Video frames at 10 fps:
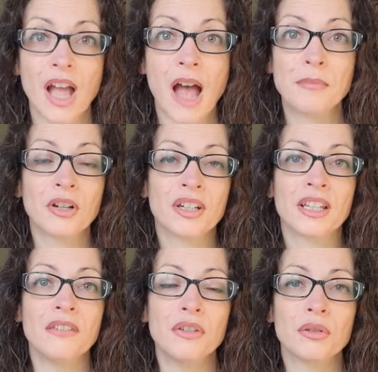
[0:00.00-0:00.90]
I'm not going to
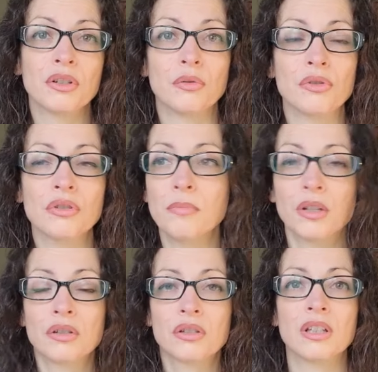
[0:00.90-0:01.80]
give you a solution
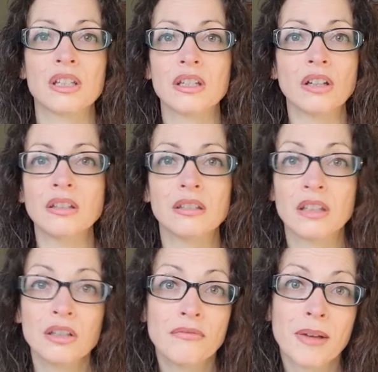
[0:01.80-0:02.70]
because it's not
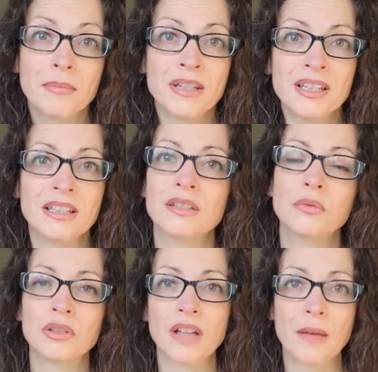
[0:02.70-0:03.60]
none of my business
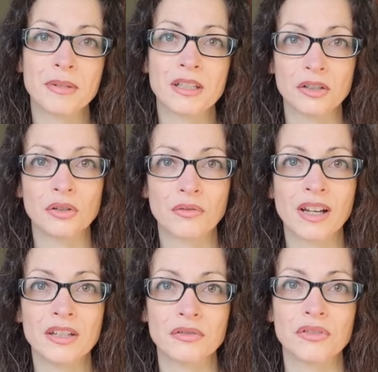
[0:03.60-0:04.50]
what happens in your
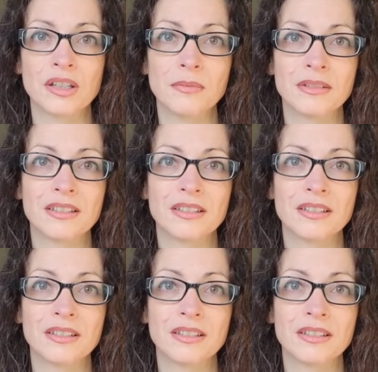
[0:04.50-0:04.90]
relationship.